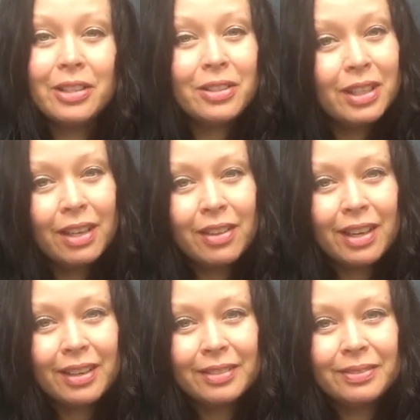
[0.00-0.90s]
together.
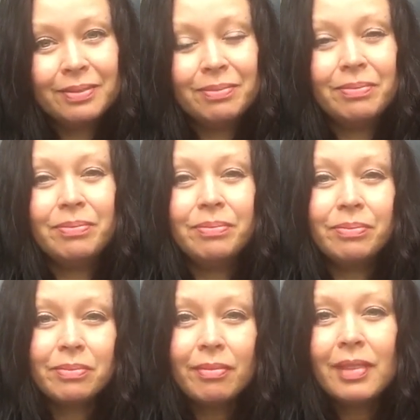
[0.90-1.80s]

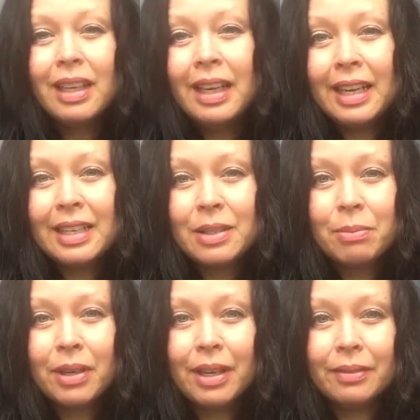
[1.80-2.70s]
Let us
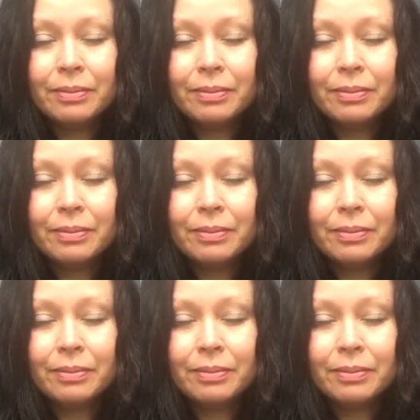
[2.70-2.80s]
pray.